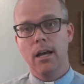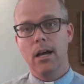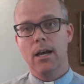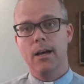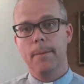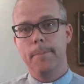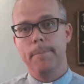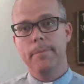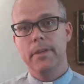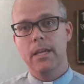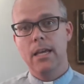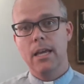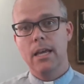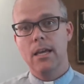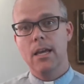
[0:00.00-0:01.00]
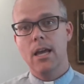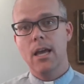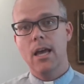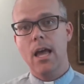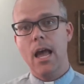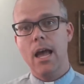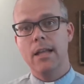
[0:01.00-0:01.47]
Um,
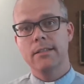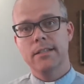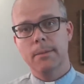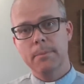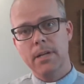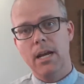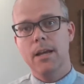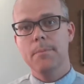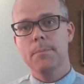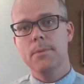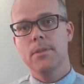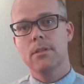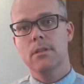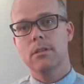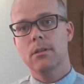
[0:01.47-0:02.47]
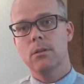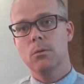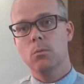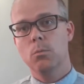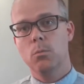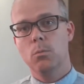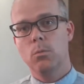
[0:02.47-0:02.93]
and sometimes
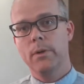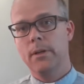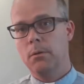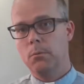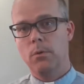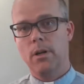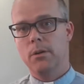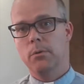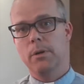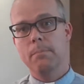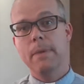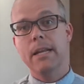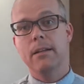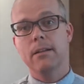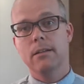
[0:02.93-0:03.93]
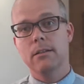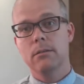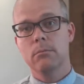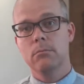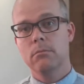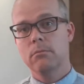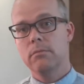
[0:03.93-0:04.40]
we don't want to admit
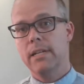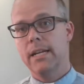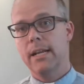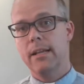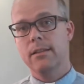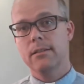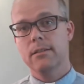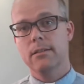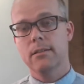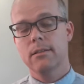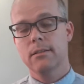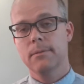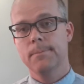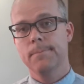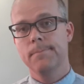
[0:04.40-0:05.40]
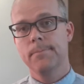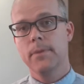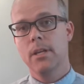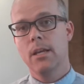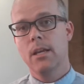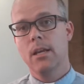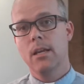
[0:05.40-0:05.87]
dead ends.
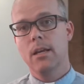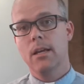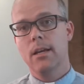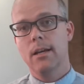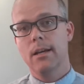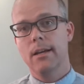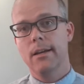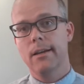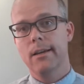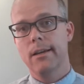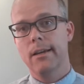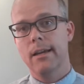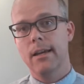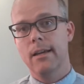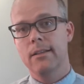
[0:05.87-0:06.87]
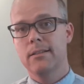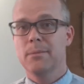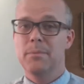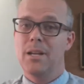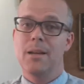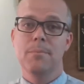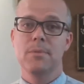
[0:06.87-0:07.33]
Uh, and
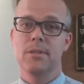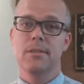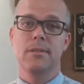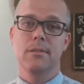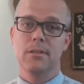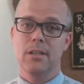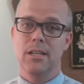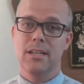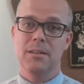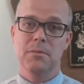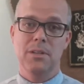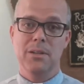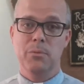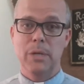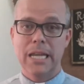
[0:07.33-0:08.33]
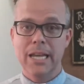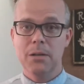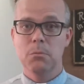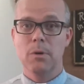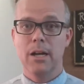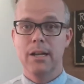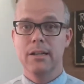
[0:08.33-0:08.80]
sometimes if we hit
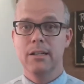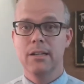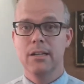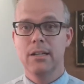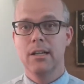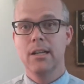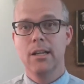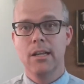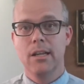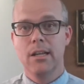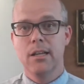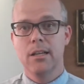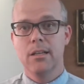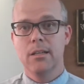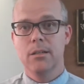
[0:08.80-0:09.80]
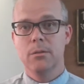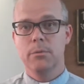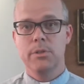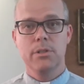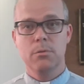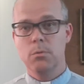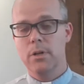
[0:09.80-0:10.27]
one, we
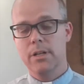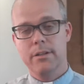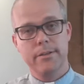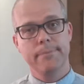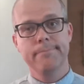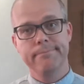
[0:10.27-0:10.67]
just want to